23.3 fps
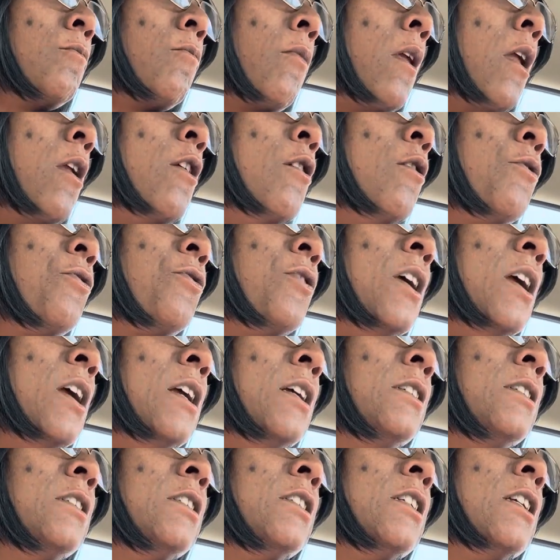you'll
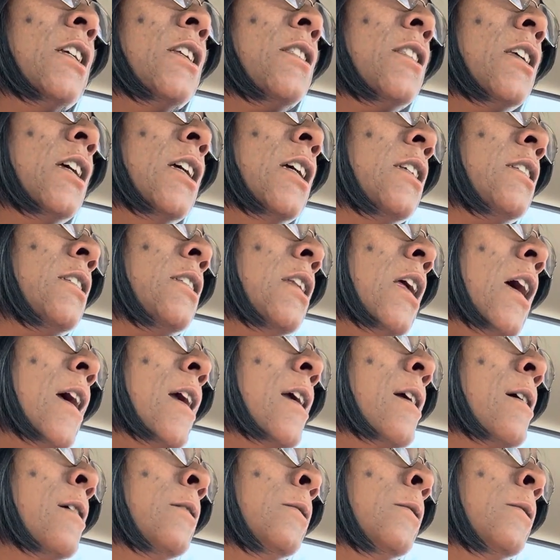see things like